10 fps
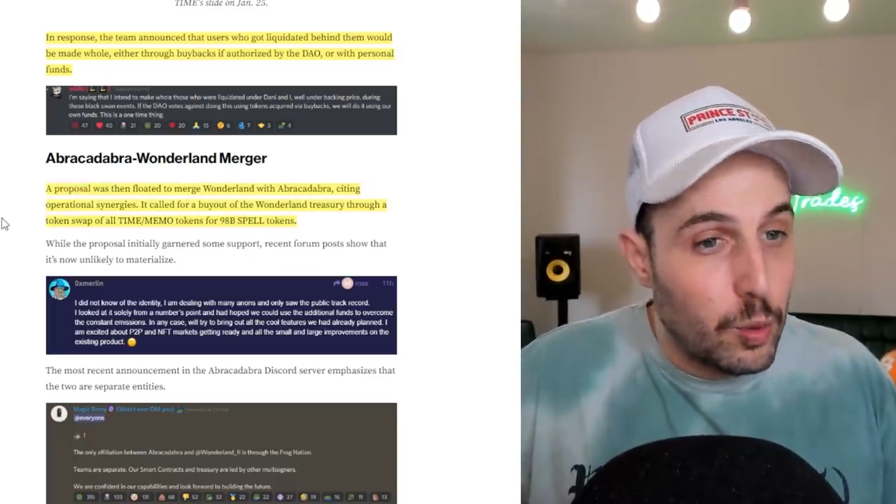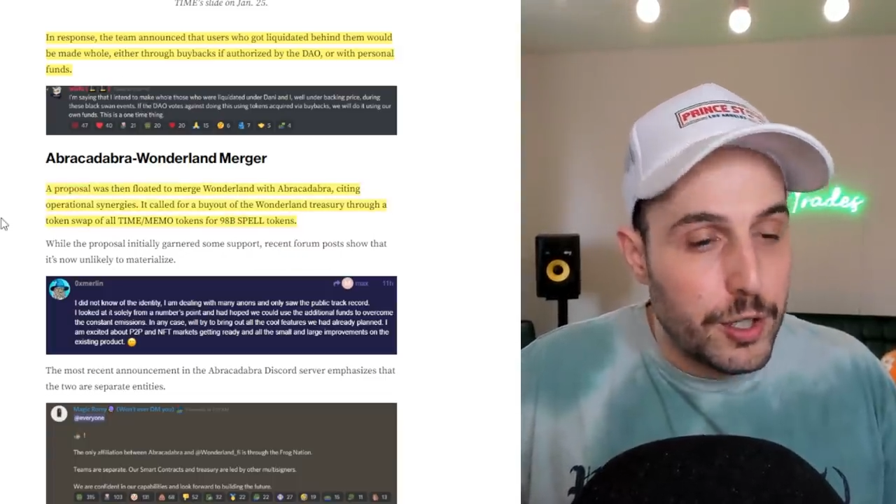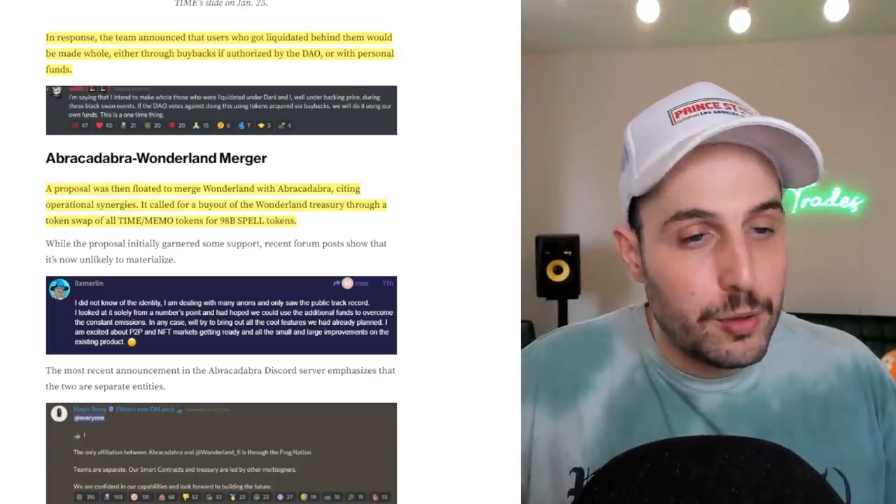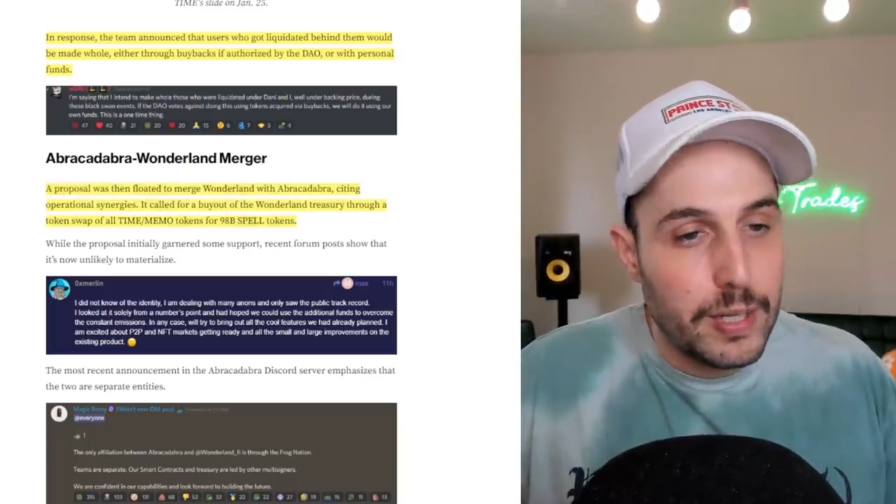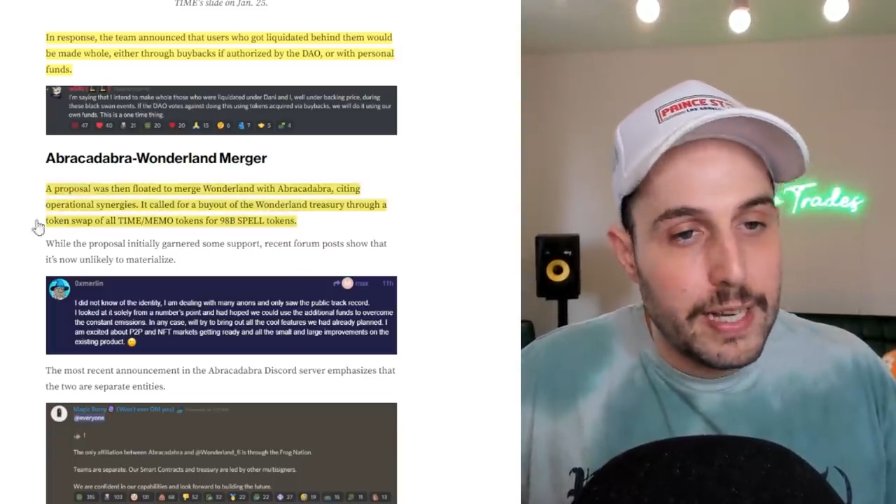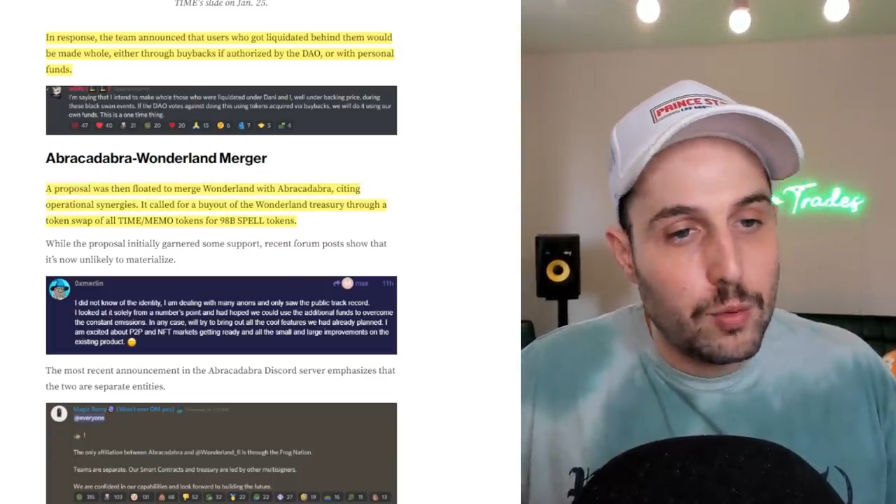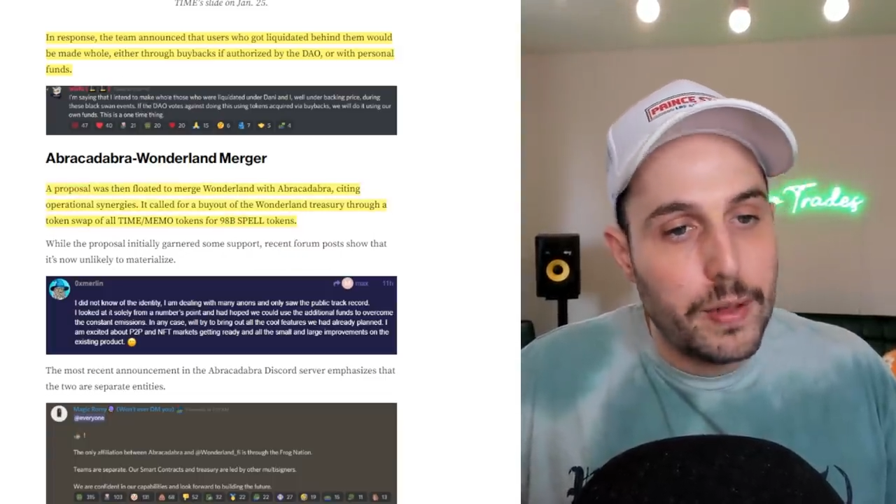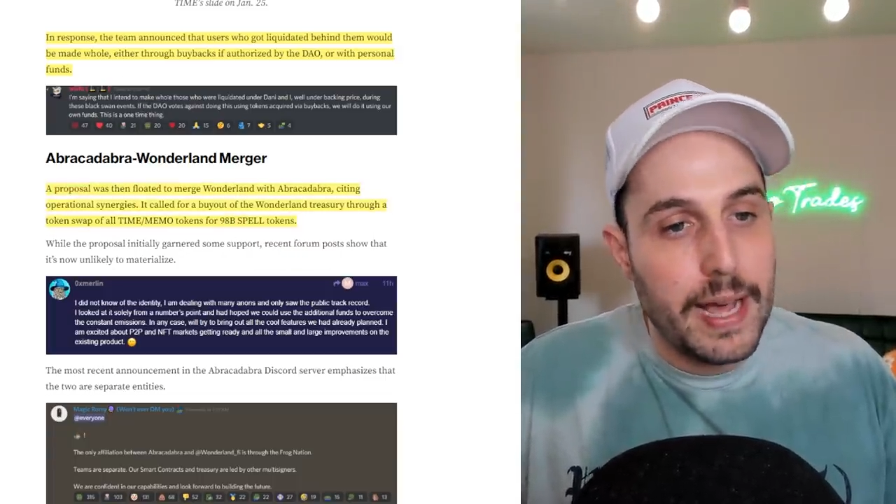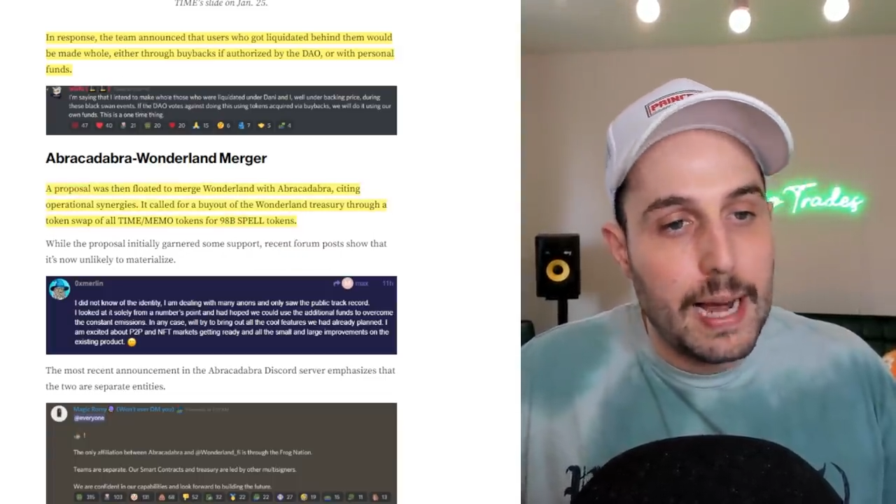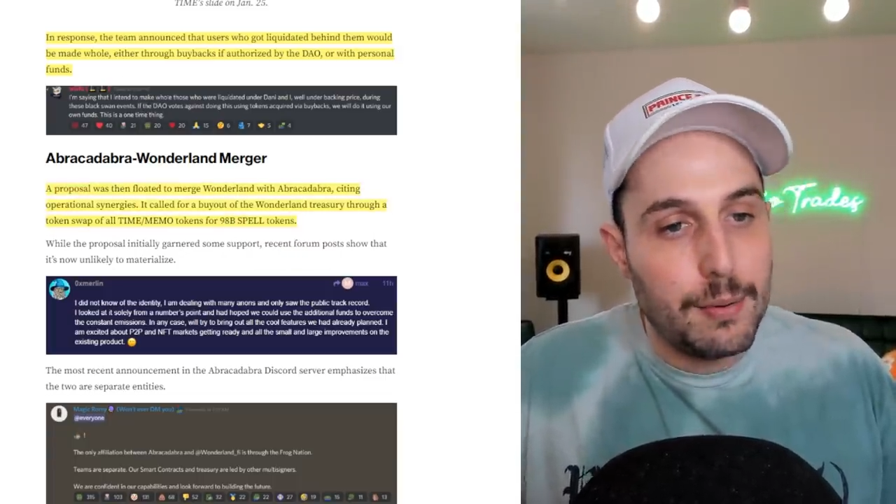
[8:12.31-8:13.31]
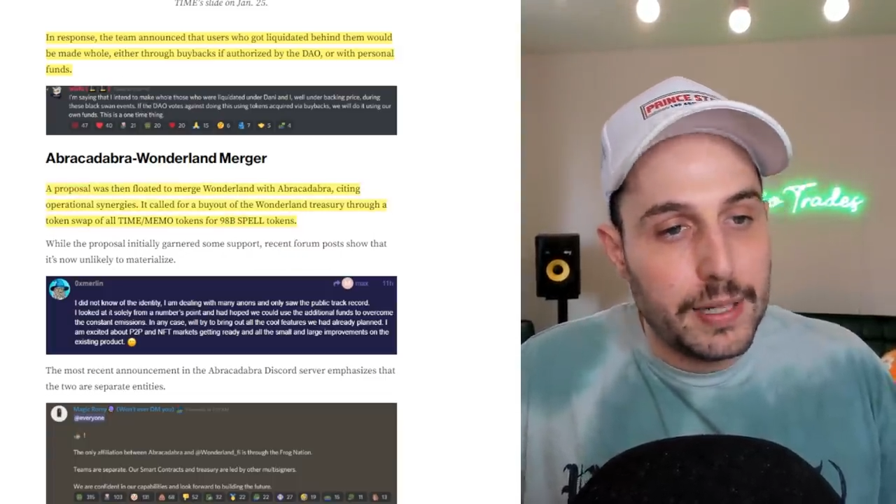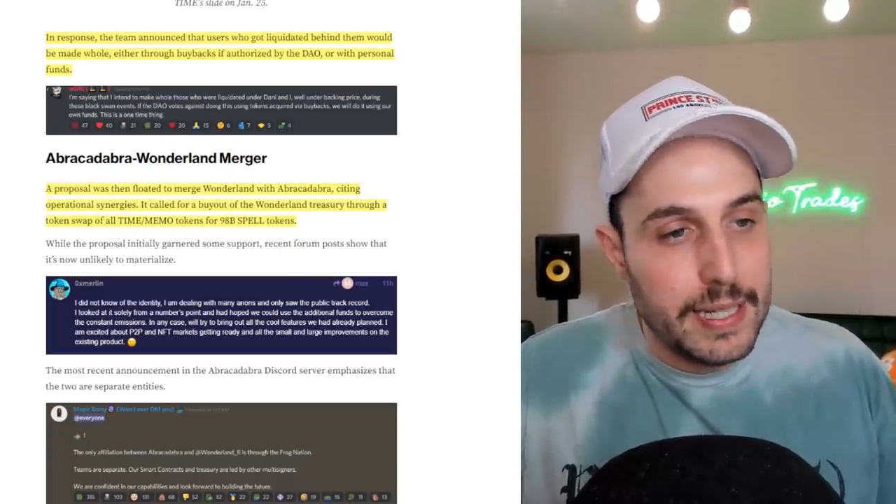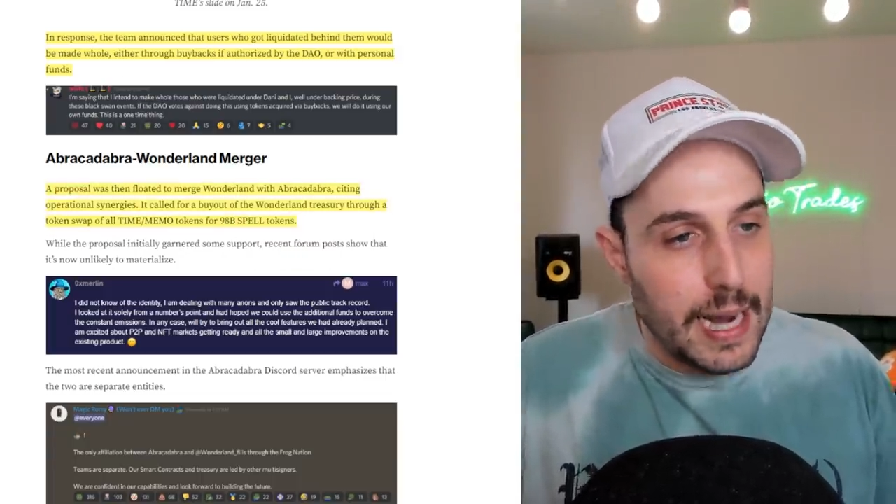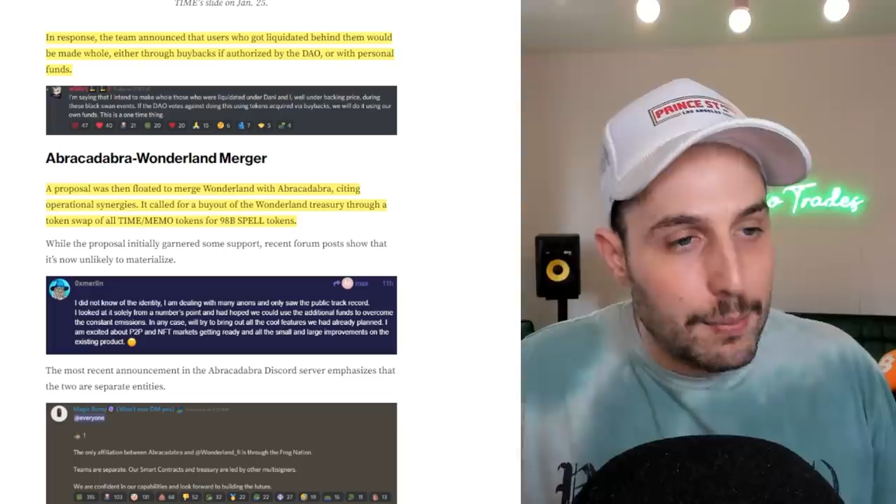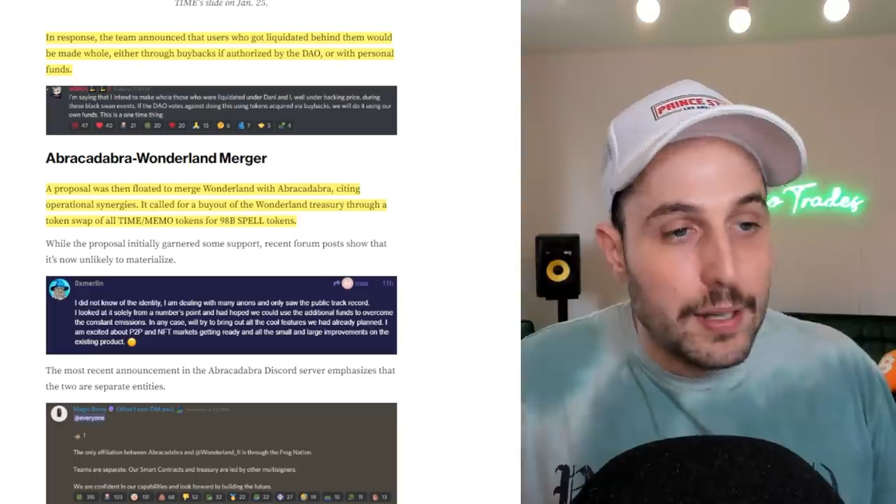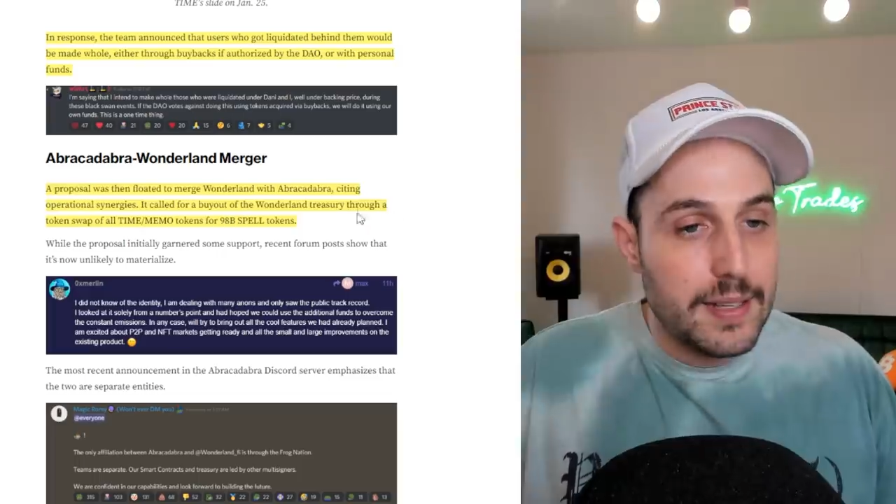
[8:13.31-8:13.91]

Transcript: Wonderland with Abracadabra,